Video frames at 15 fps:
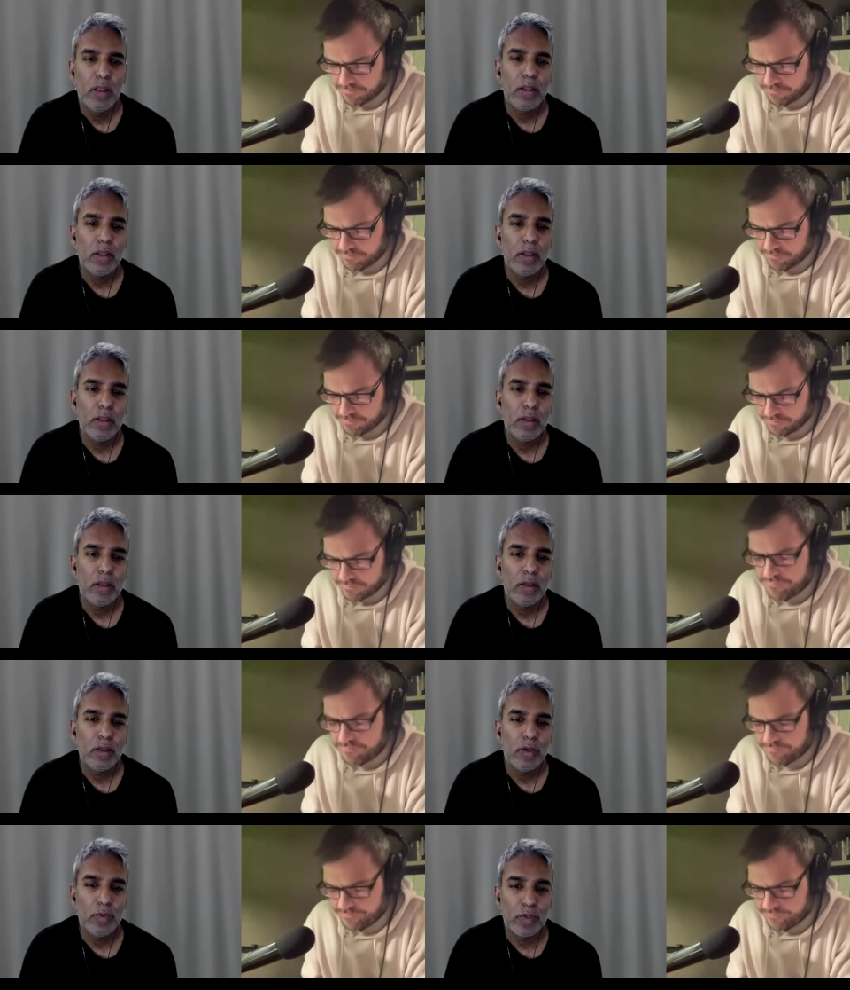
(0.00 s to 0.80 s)
Speaker 1: that
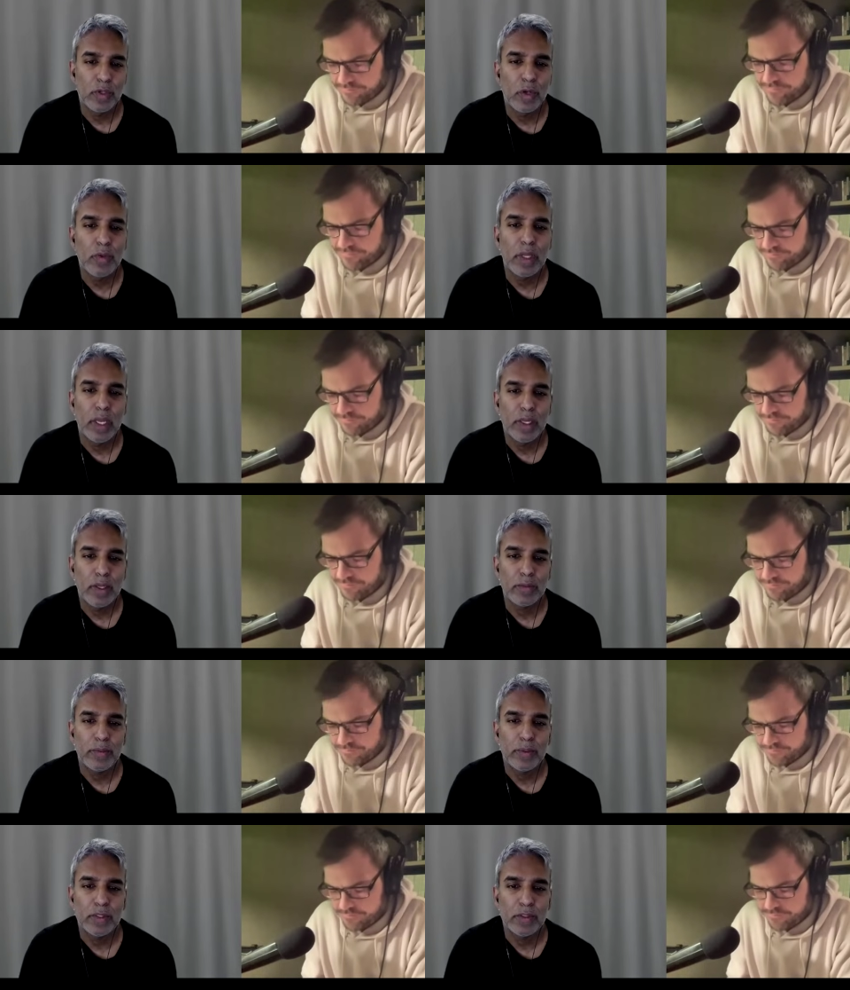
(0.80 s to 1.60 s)
you don't get
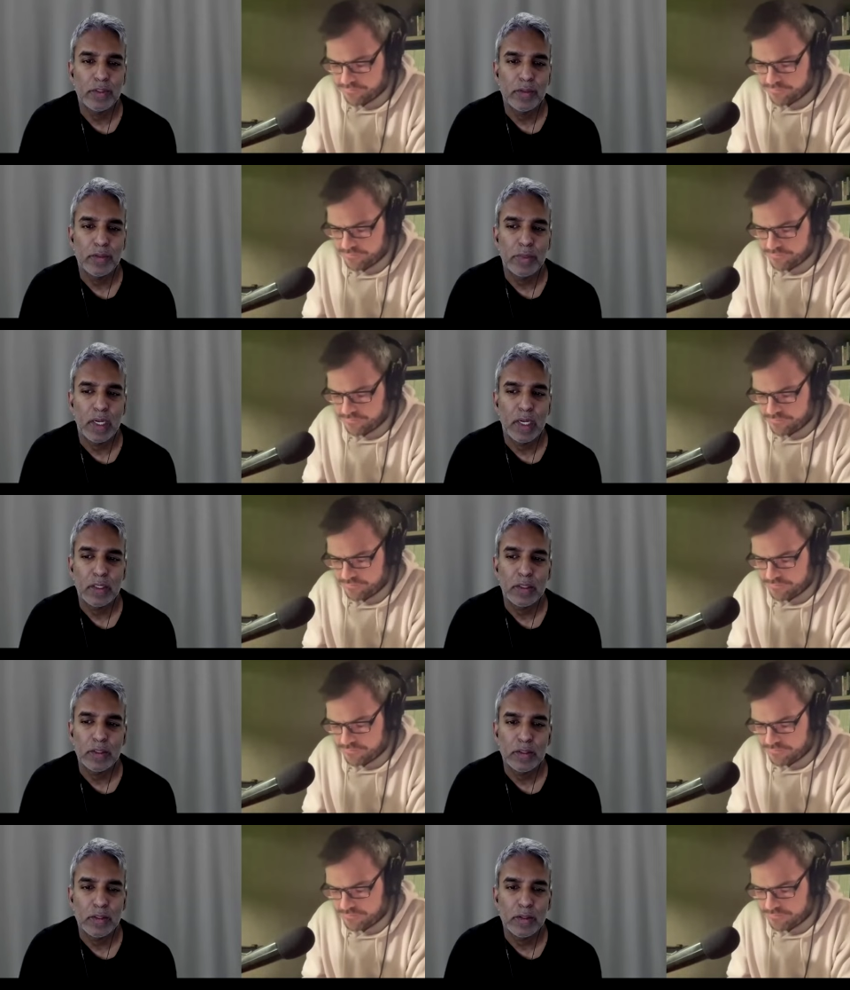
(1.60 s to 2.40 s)
your prisoners
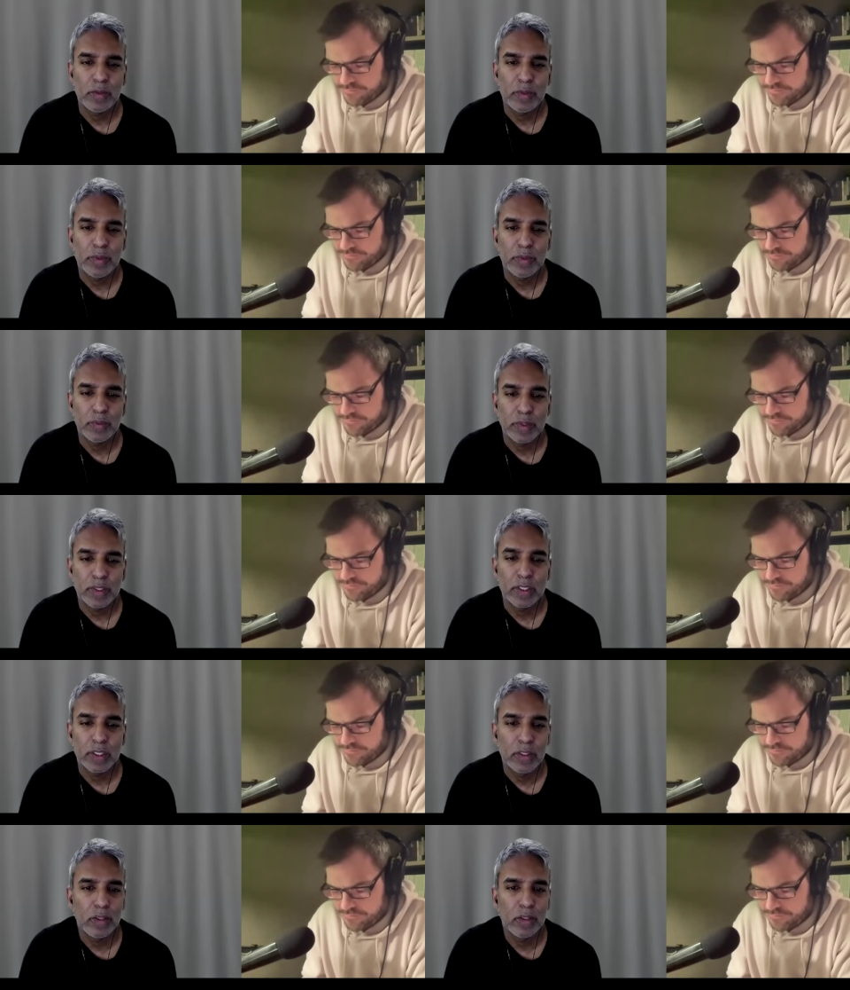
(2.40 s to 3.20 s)
back until we
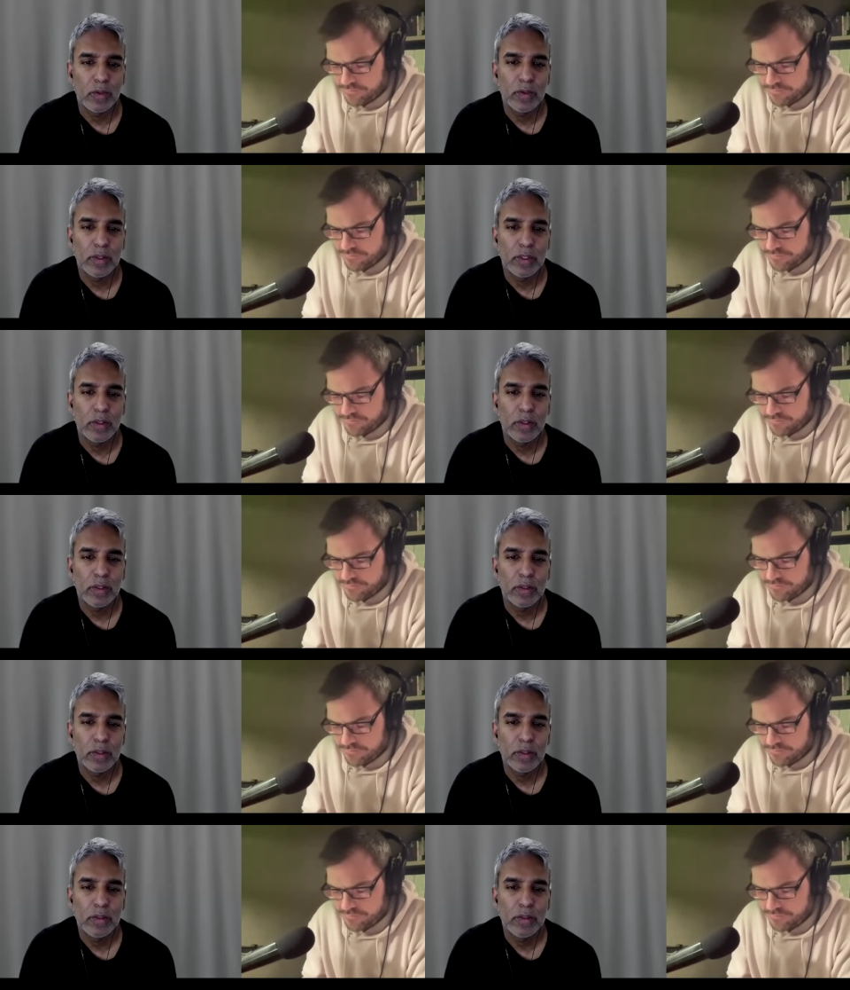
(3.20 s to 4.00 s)
really know that
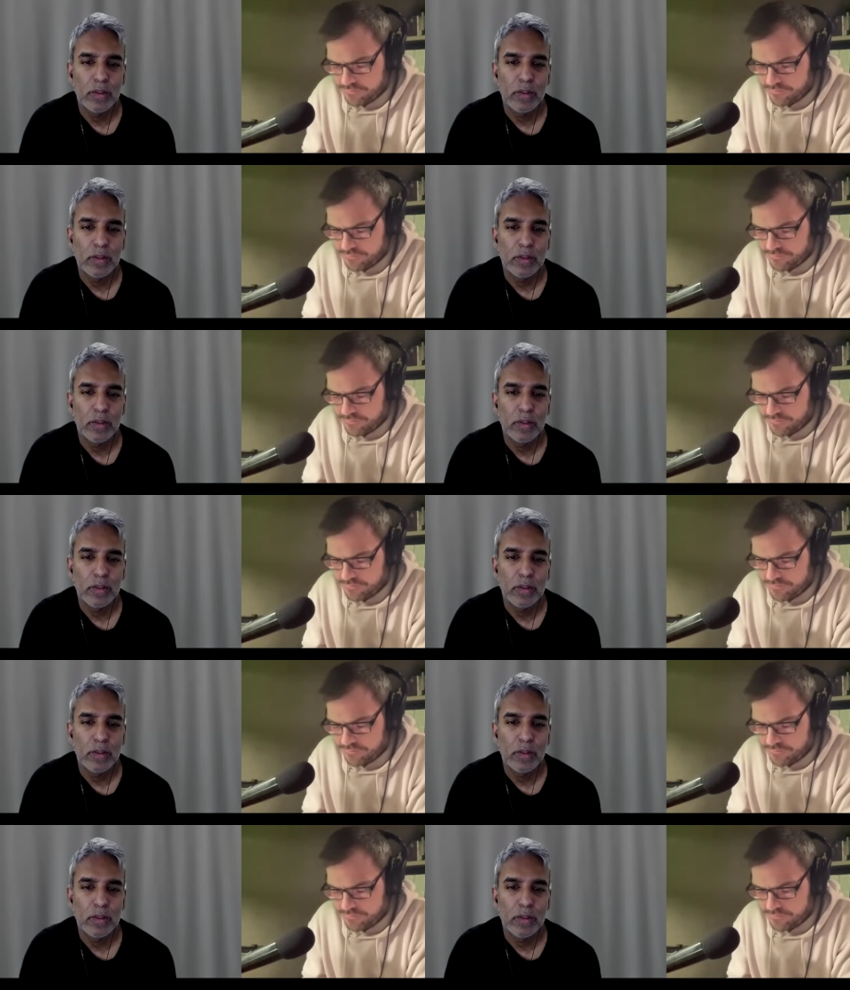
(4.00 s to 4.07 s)
you're